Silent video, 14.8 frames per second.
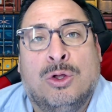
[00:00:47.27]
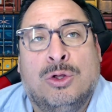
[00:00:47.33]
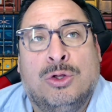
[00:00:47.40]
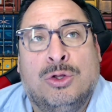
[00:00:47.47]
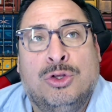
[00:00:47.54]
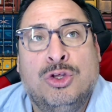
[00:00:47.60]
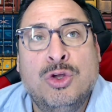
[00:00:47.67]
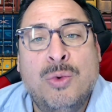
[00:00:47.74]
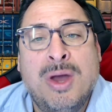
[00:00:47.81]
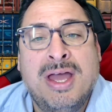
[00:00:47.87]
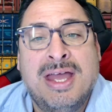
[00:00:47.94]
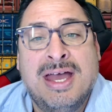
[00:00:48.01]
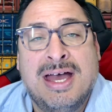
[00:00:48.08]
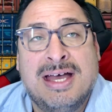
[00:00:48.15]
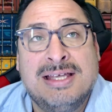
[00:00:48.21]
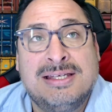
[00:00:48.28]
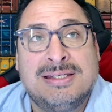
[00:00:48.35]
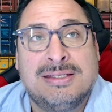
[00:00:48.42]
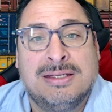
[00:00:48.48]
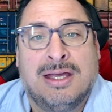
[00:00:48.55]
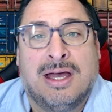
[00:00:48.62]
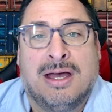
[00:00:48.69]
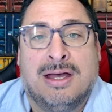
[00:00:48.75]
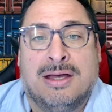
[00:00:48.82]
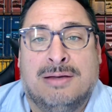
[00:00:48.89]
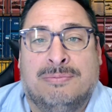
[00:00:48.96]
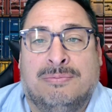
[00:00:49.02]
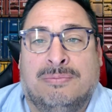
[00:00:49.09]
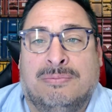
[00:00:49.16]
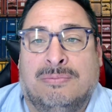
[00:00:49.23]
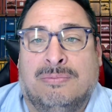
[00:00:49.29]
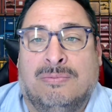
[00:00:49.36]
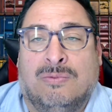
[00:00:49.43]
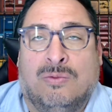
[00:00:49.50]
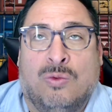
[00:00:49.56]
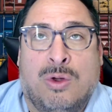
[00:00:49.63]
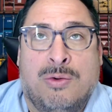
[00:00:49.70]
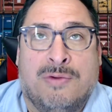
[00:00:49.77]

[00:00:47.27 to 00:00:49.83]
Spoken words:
UAS, we